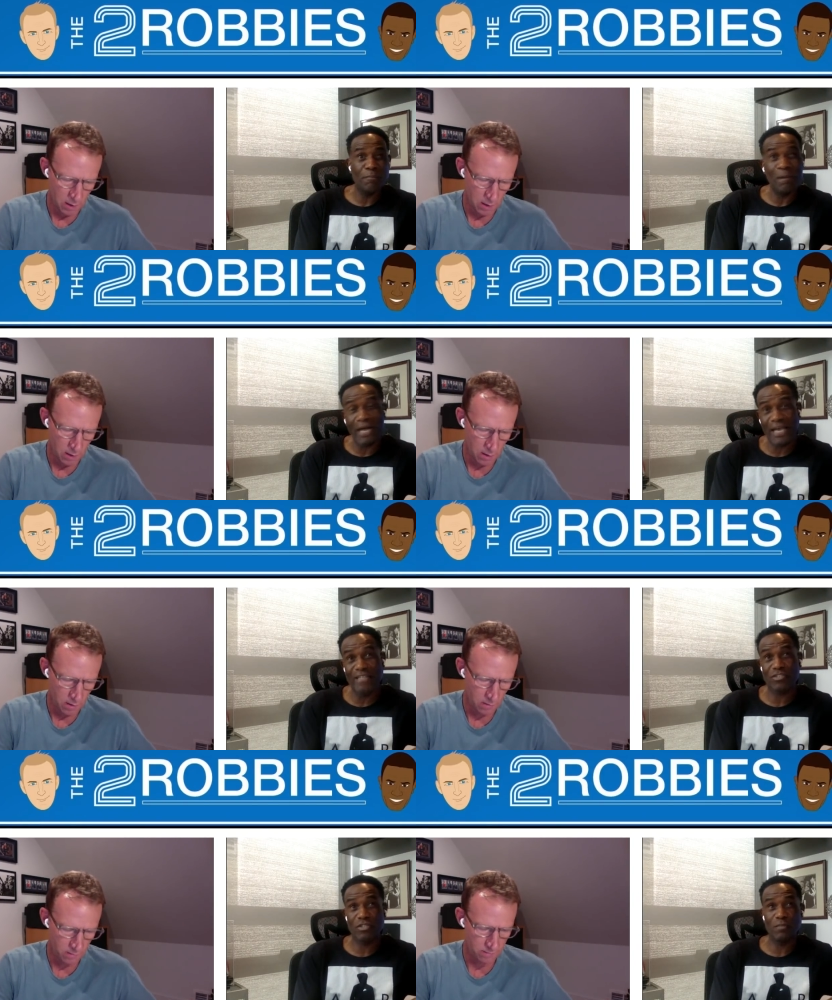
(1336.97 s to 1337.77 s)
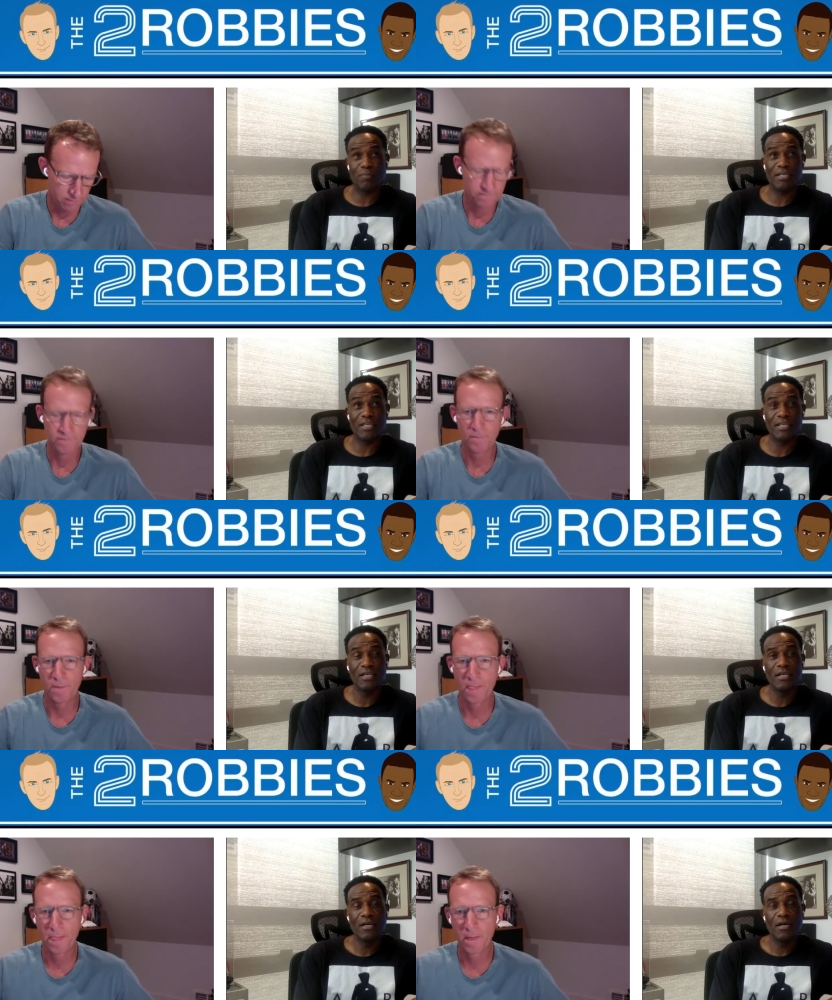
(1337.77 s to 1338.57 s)
Speaker 1: Might actually be
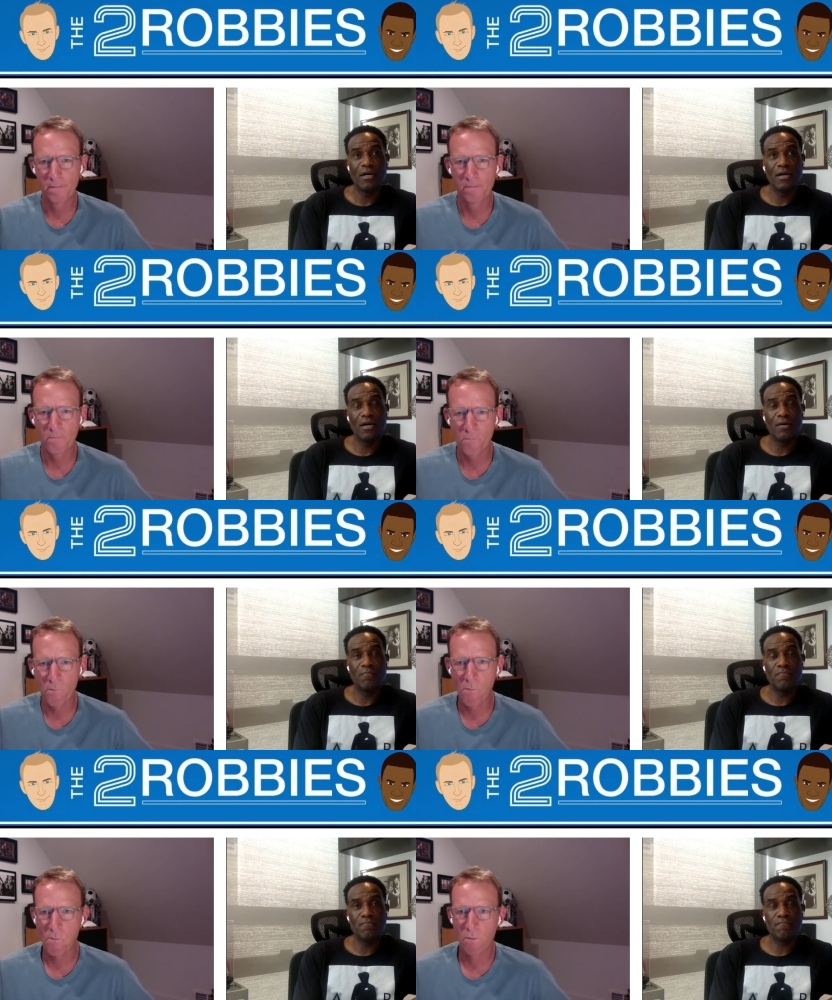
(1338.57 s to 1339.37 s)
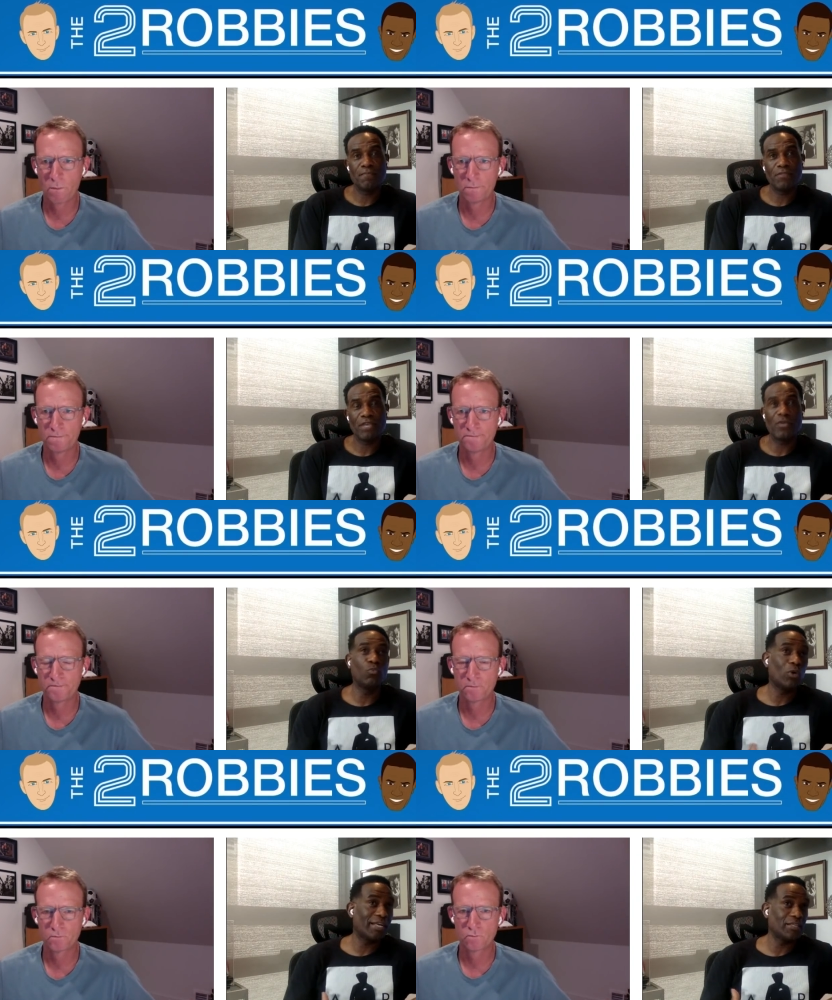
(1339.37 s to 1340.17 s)
um, take
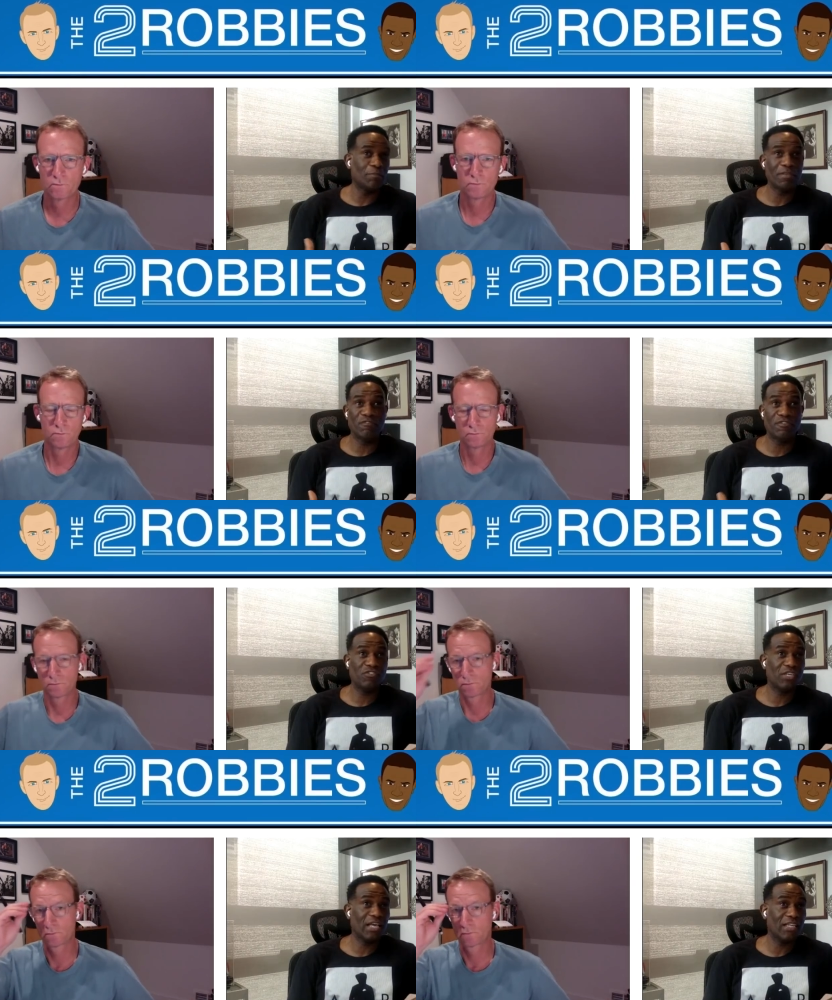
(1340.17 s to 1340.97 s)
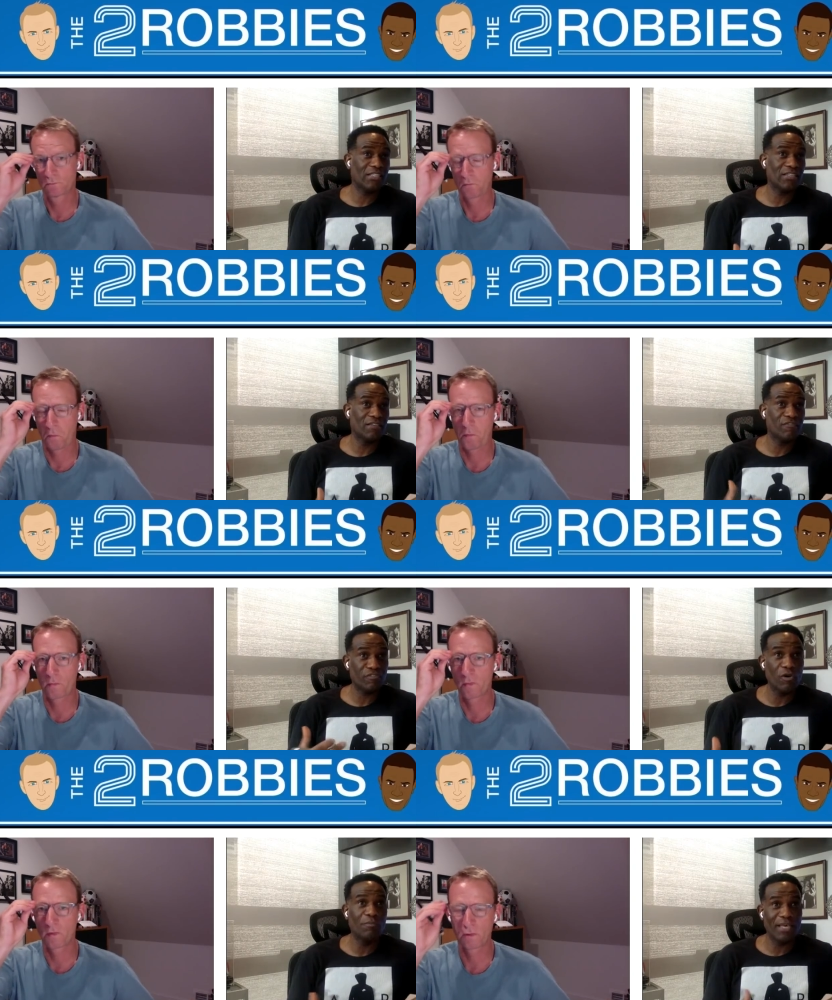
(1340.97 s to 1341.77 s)
away a bit of physicality
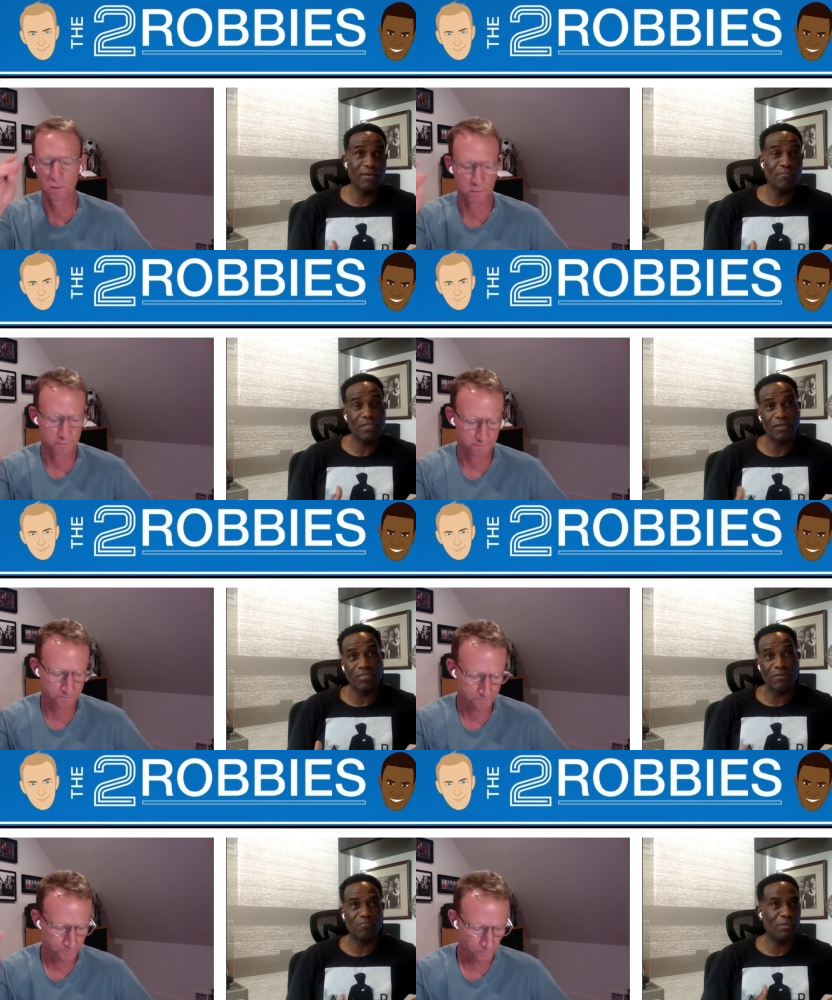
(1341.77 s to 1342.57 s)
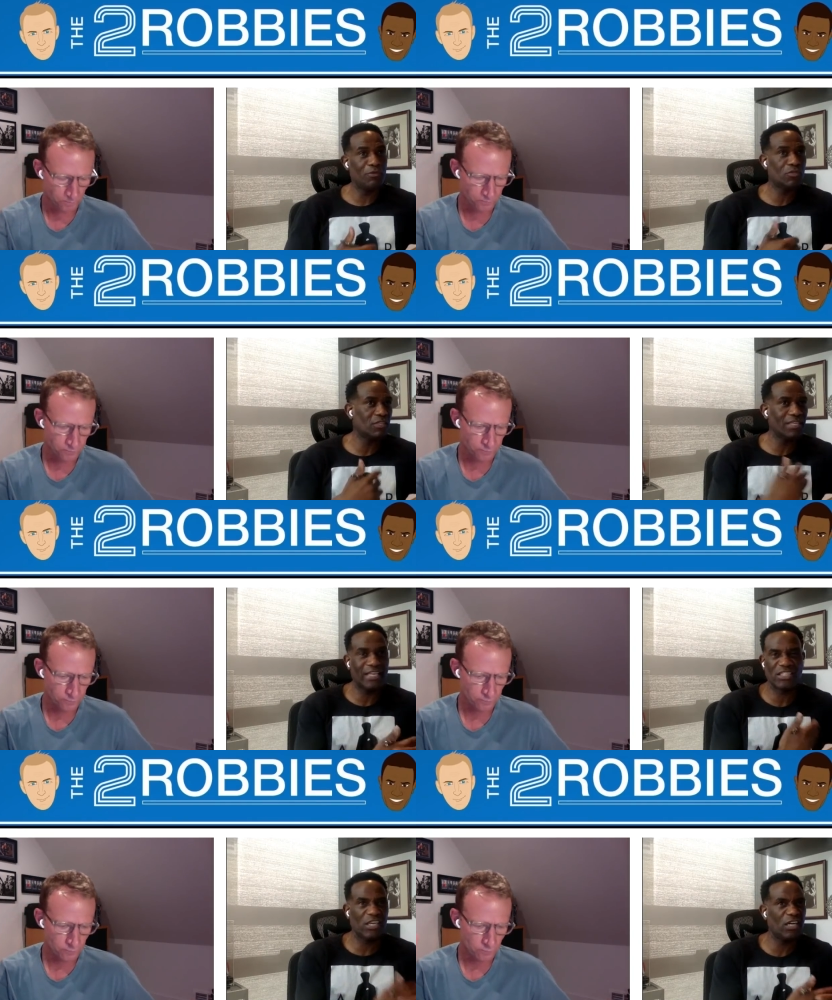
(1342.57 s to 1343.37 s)
from him that, that people can
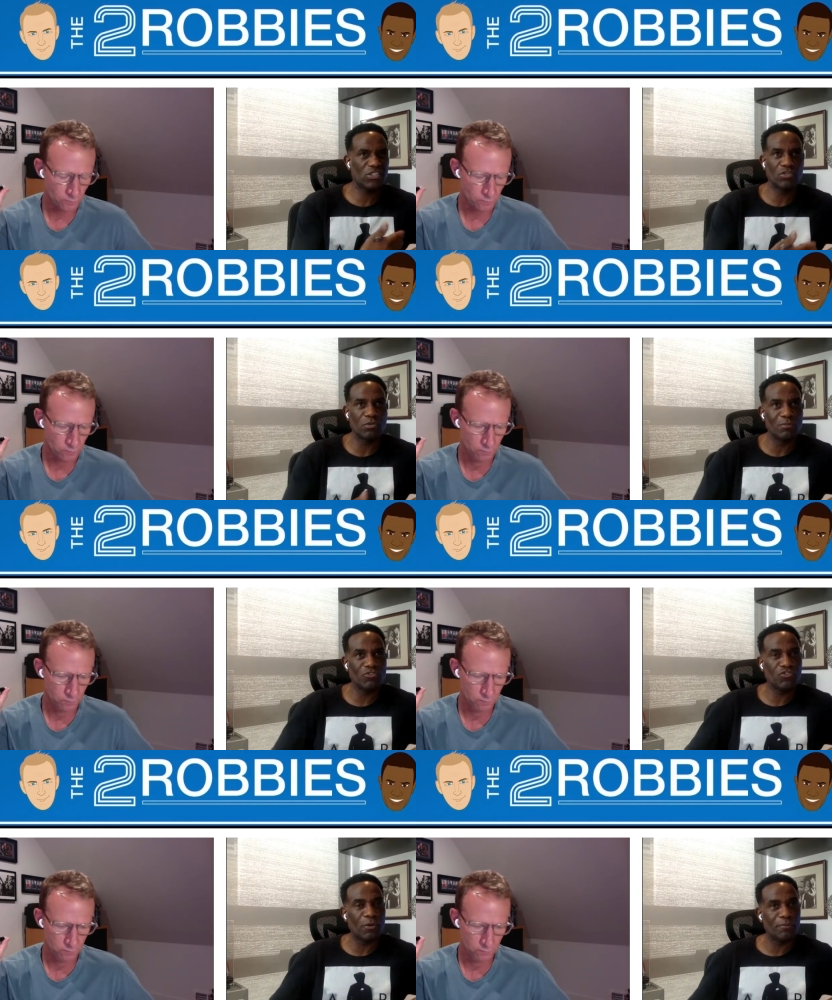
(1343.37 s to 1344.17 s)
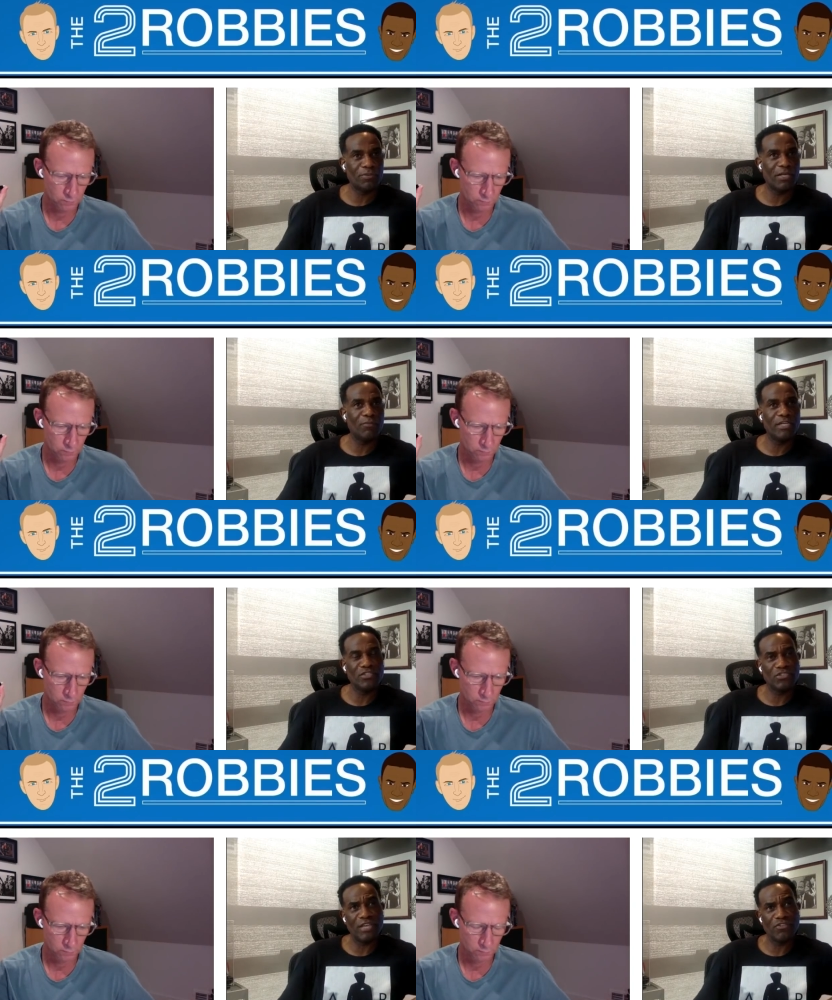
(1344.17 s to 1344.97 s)
get tight to him and stop him playing when
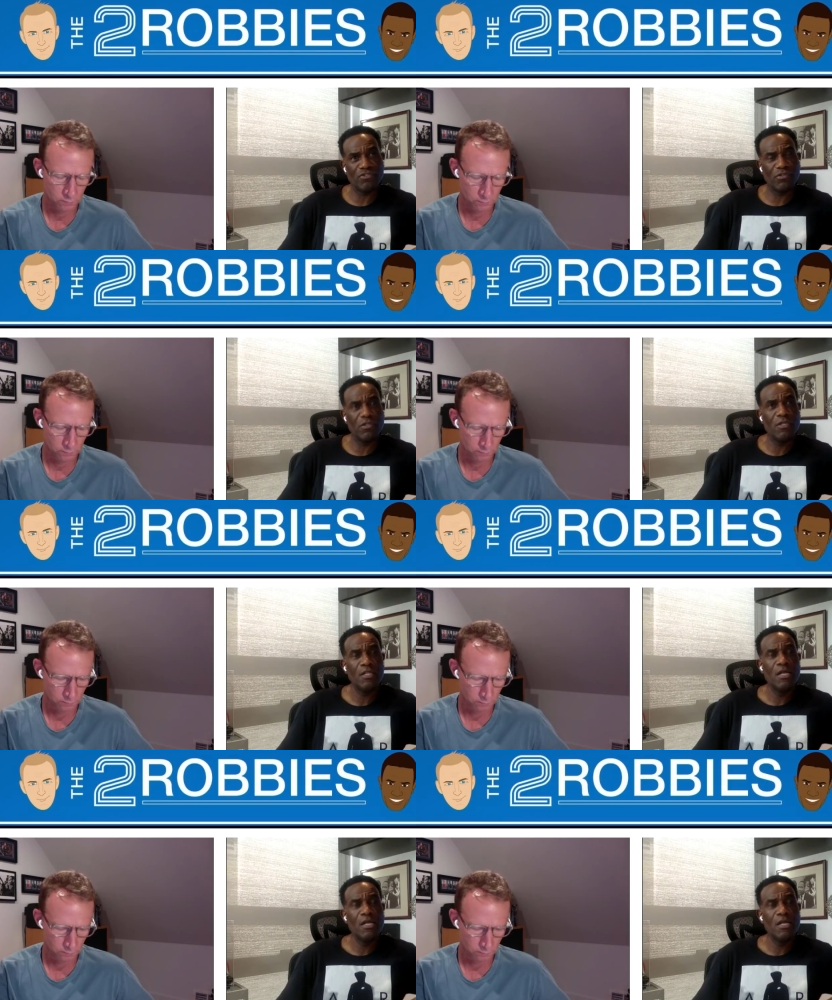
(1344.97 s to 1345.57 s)
he's central.